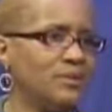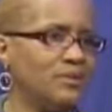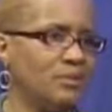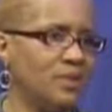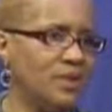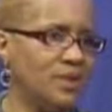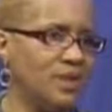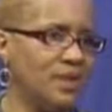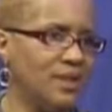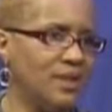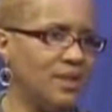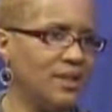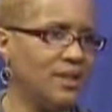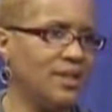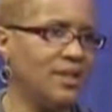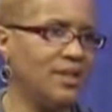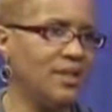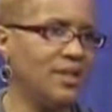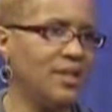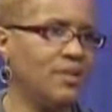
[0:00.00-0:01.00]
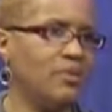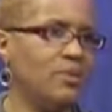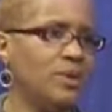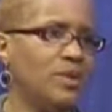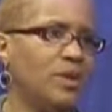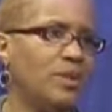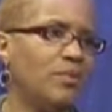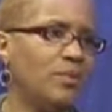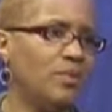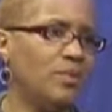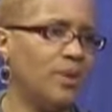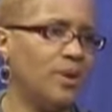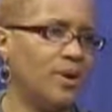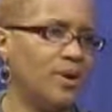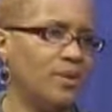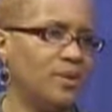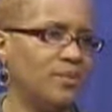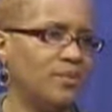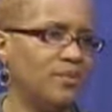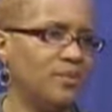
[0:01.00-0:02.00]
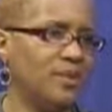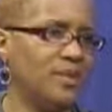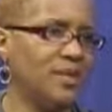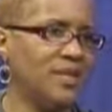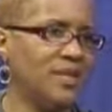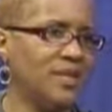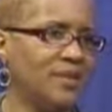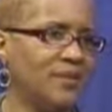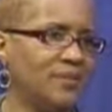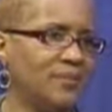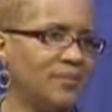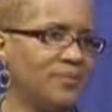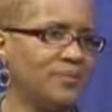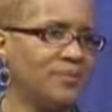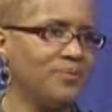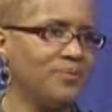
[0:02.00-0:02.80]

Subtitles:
me and become a part of me.